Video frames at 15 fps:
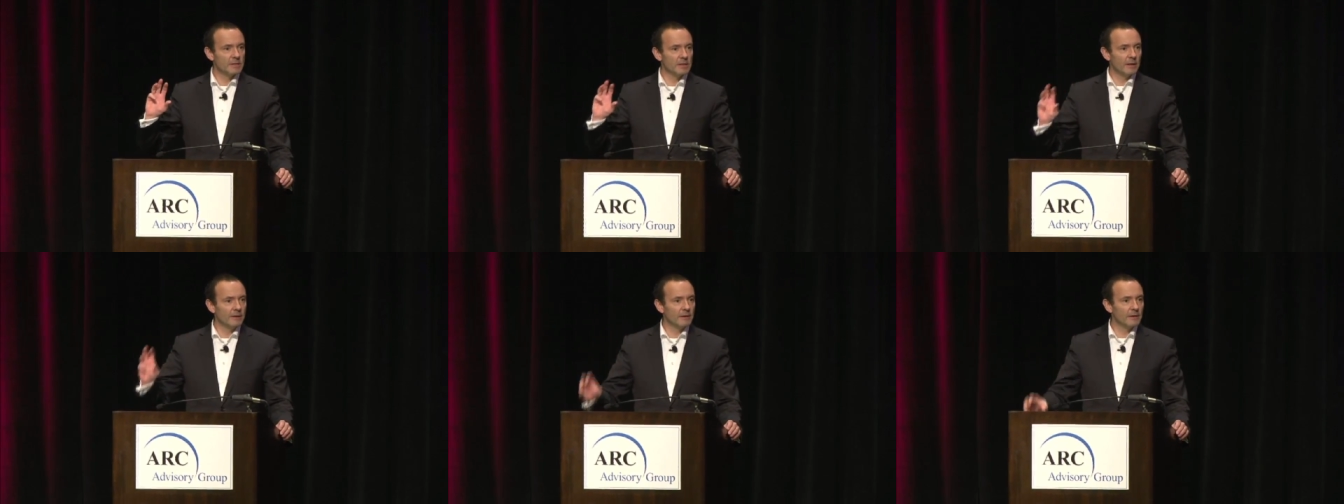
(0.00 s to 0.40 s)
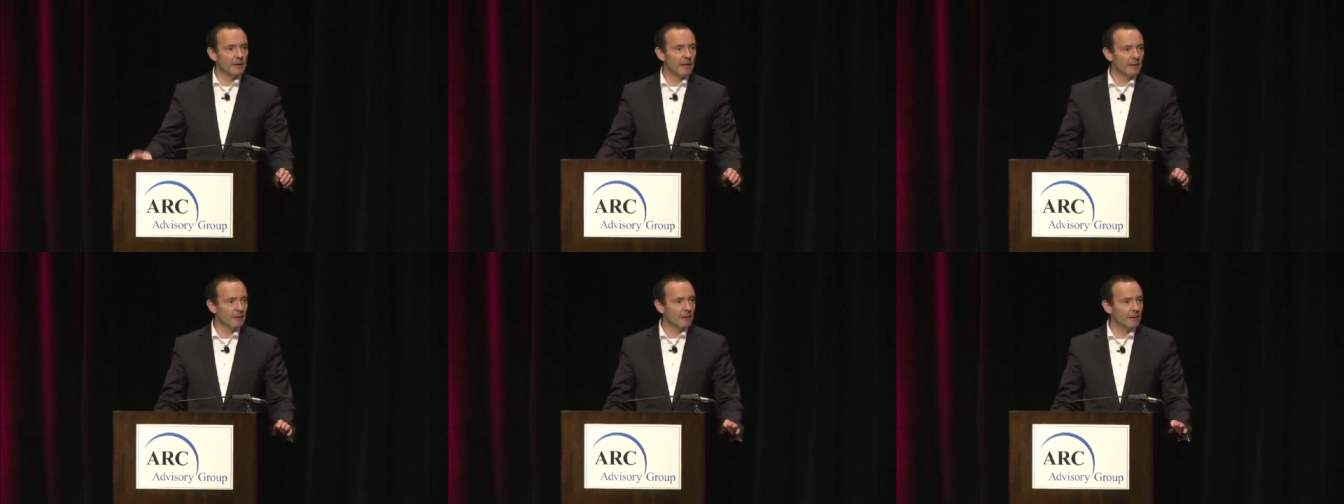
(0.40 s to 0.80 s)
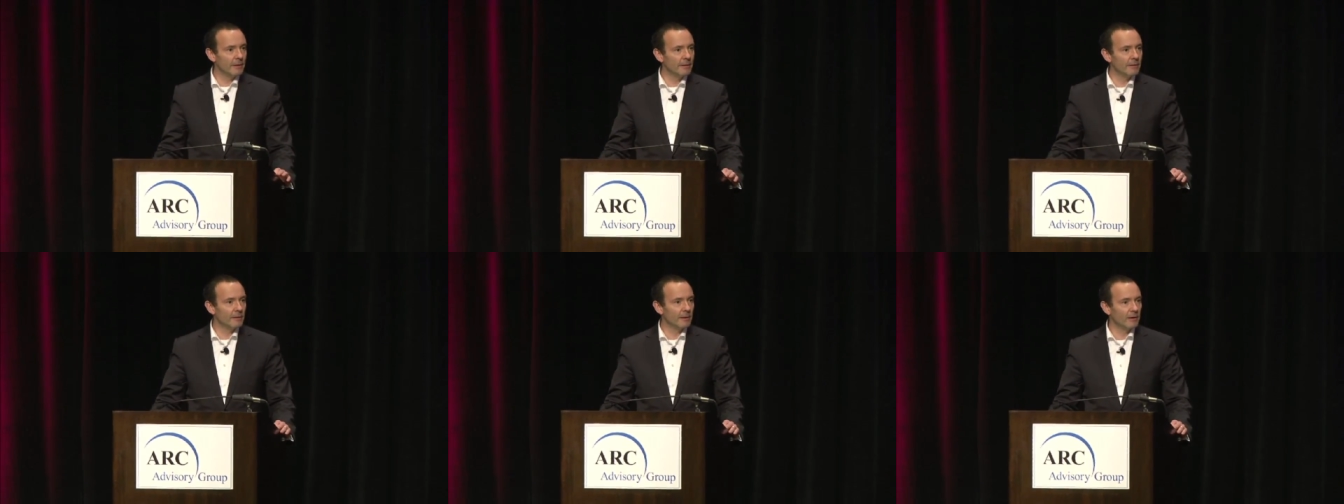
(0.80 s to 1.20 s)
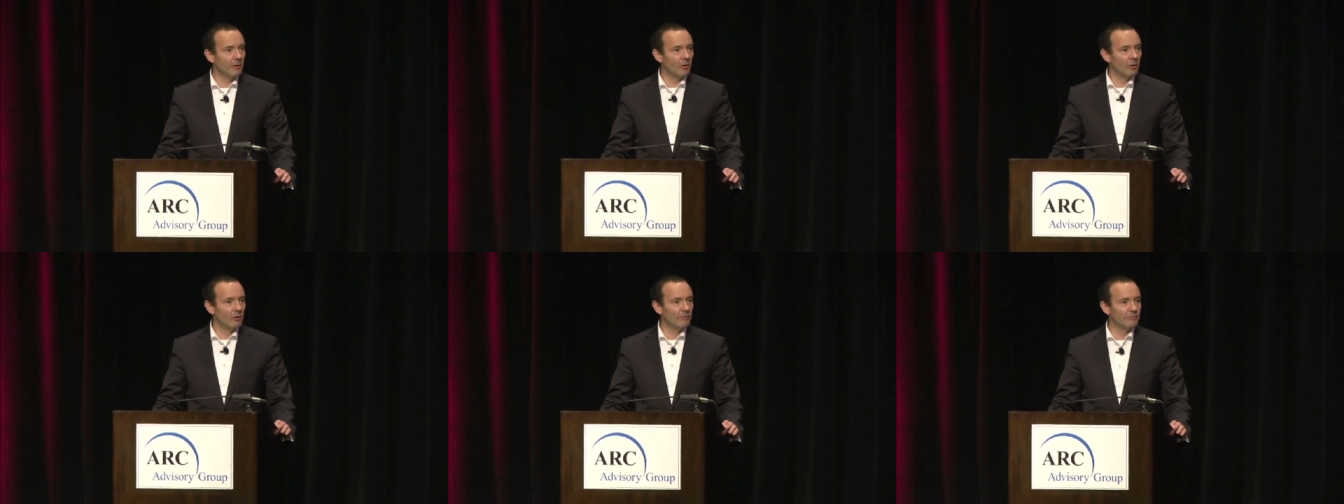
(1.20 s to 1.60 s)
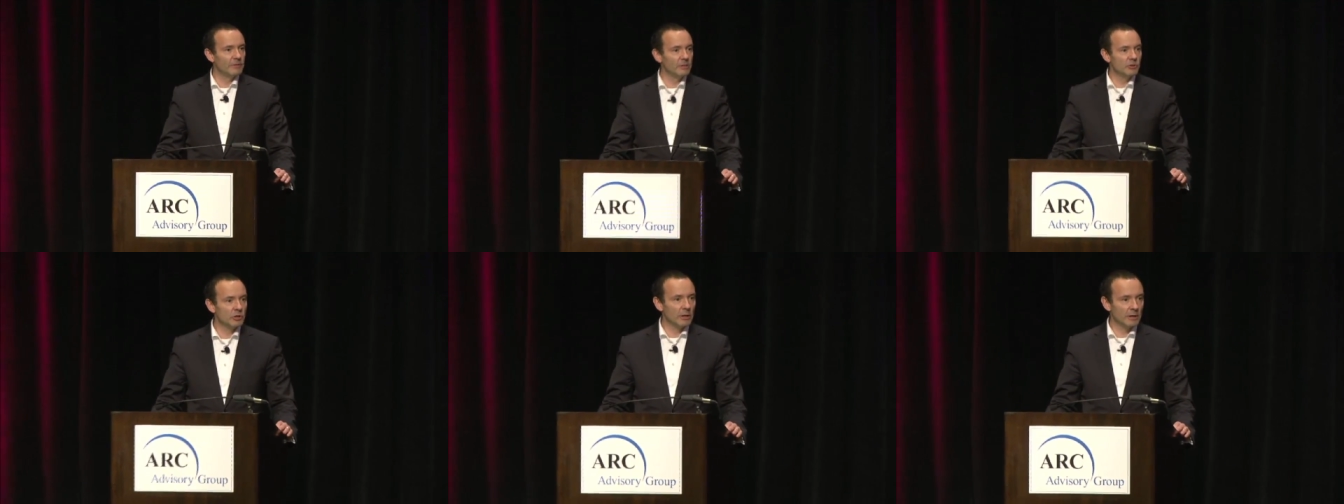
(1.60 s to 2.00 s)
this under the headline
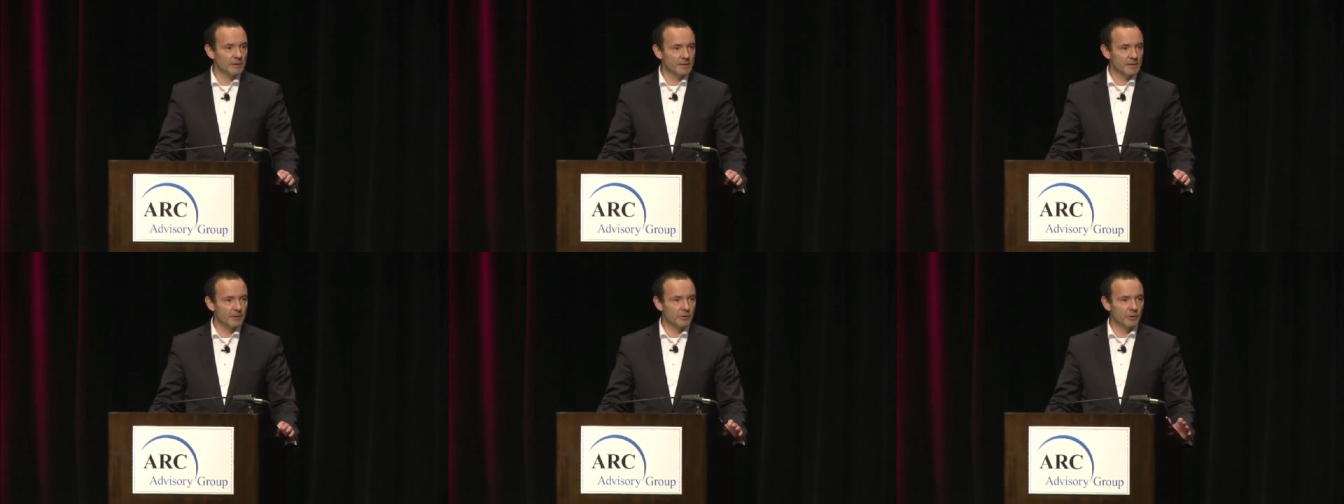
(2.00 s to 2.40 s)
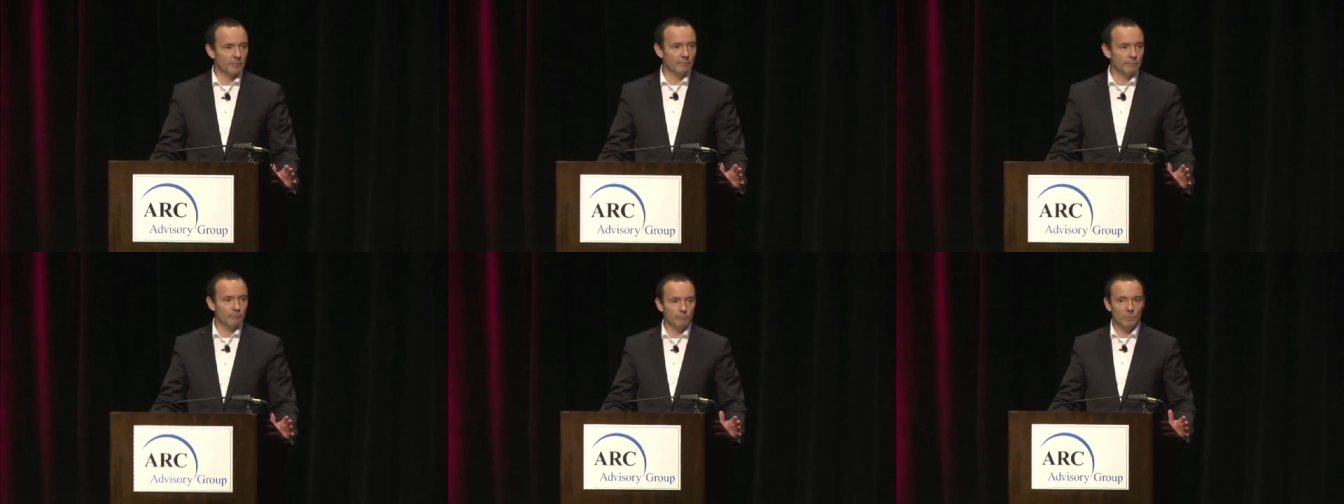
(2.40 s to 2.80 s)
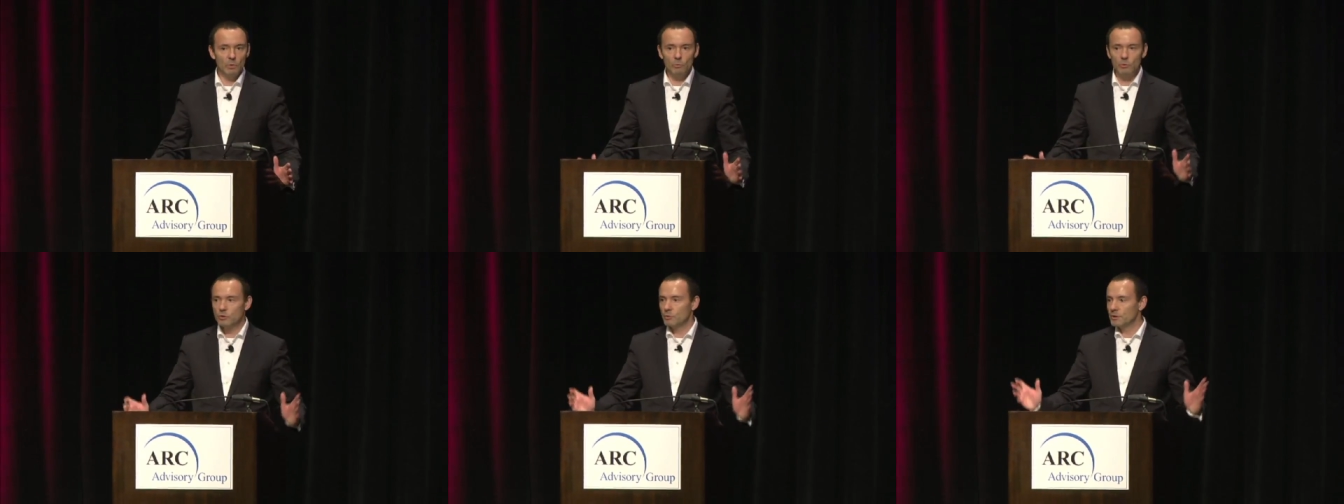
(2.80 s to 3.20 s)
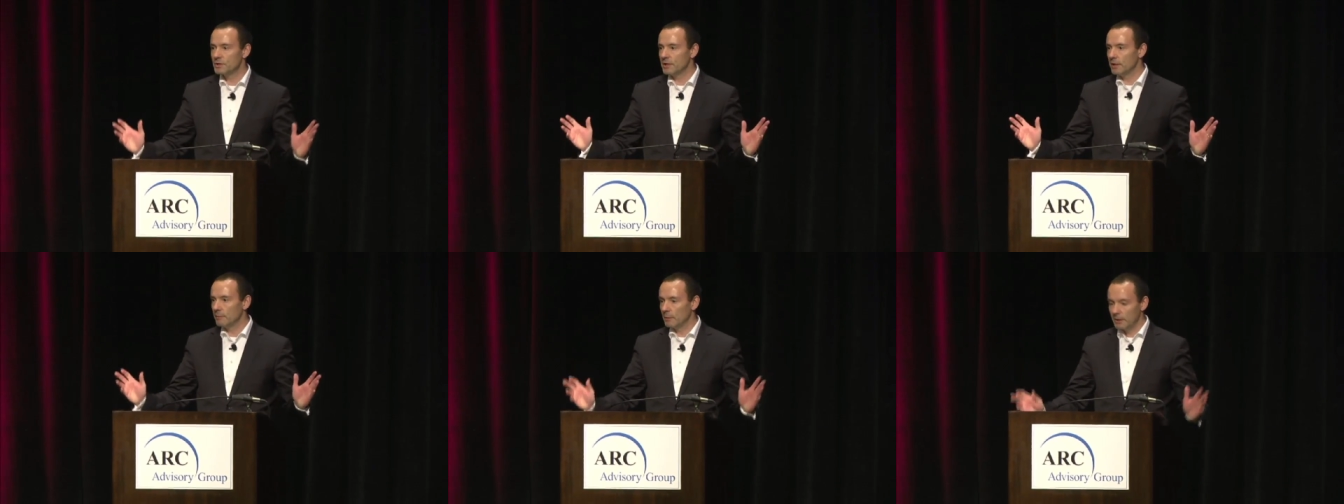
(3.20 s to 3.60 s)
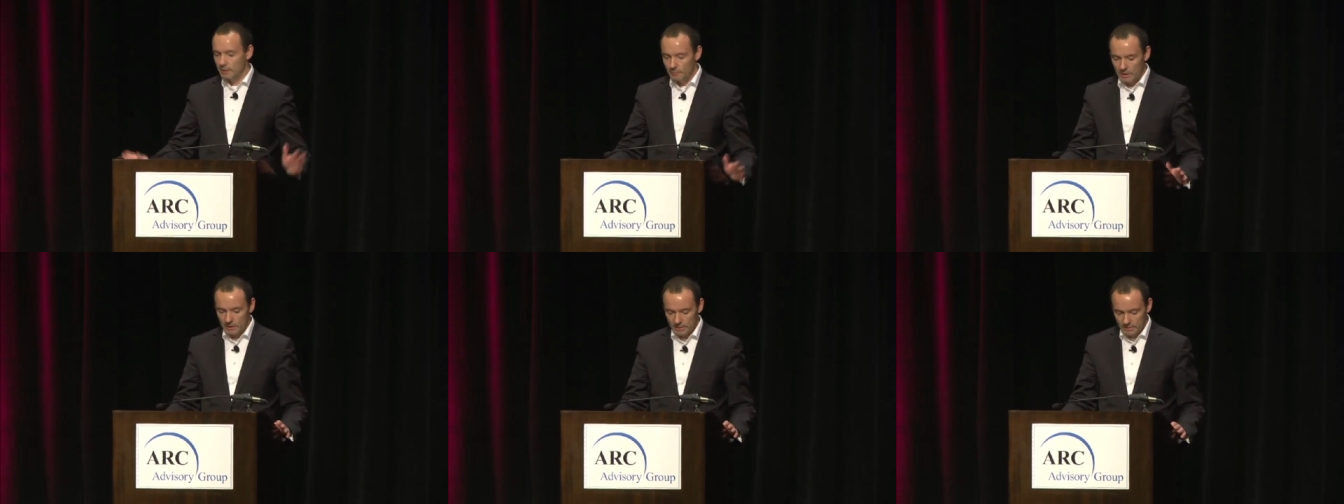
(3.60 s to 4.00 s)
of digitalization, which we see in
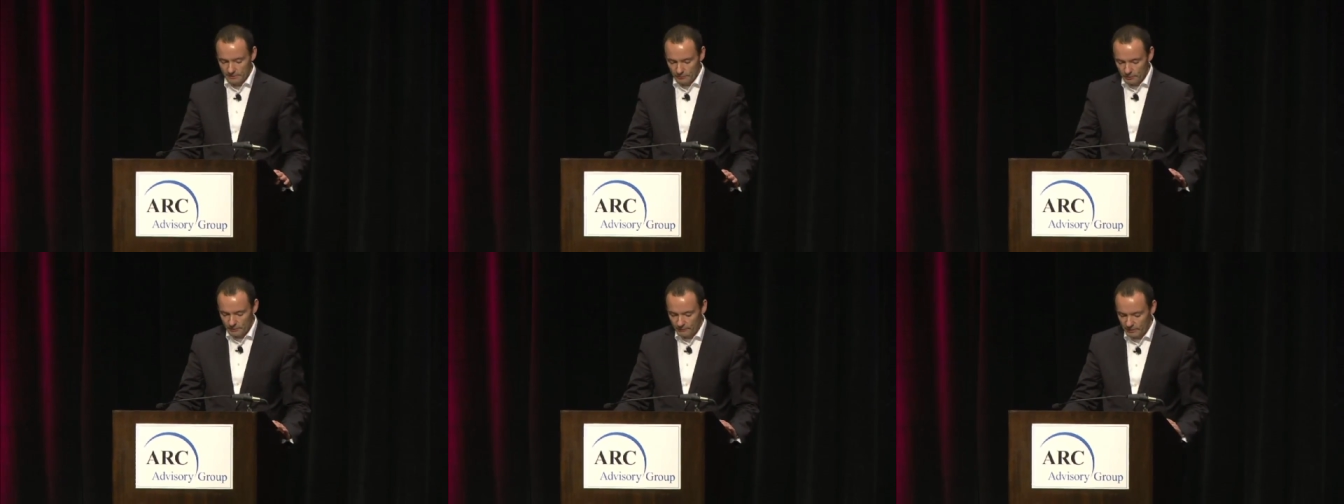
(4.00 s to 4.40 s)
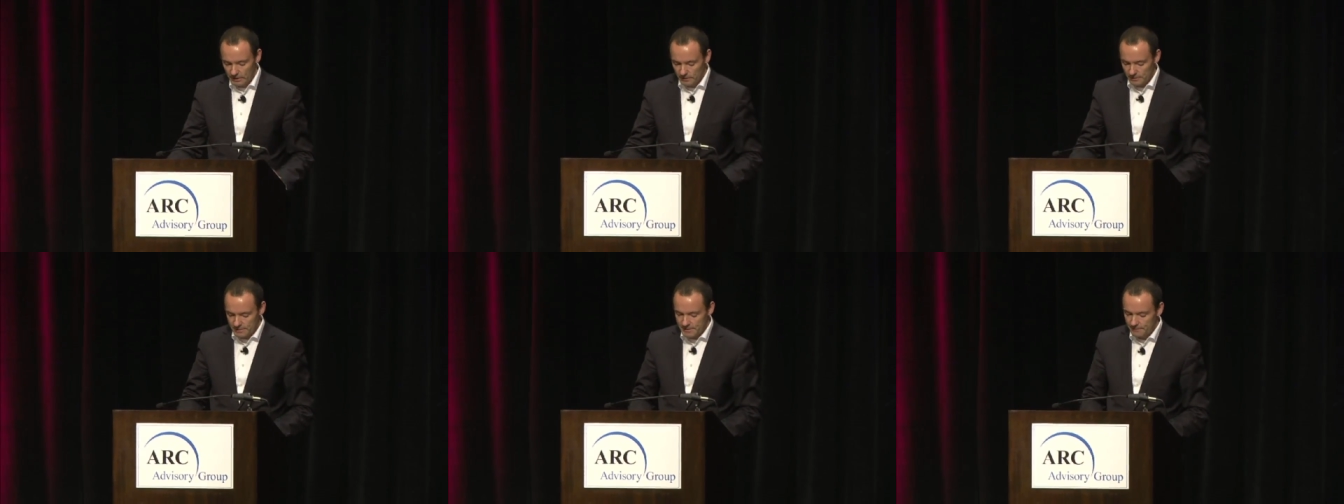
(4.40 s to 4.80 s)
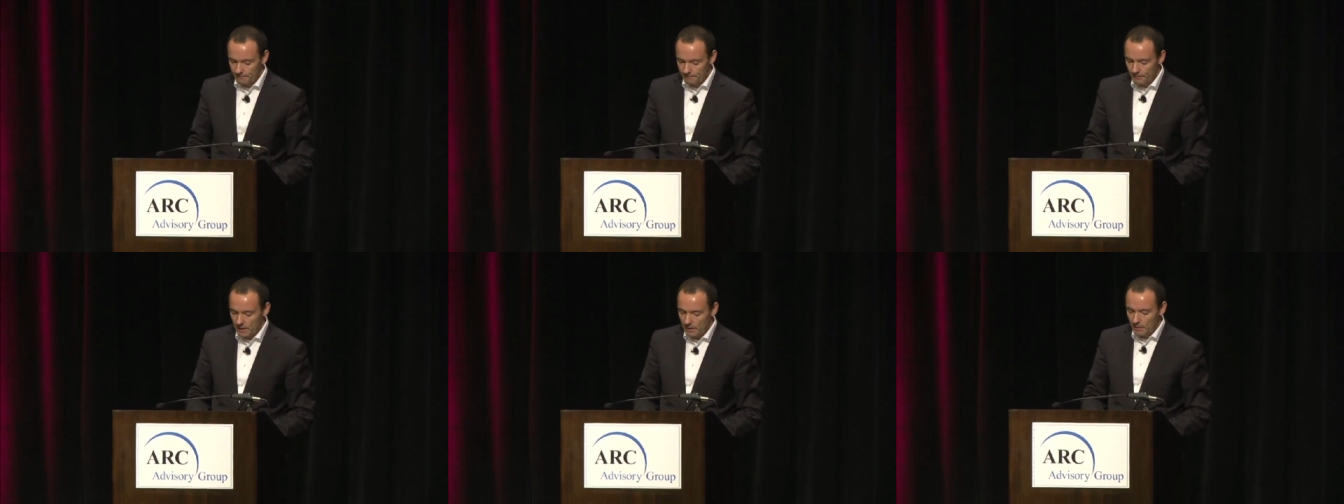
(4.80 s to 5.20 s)
many, many different fields.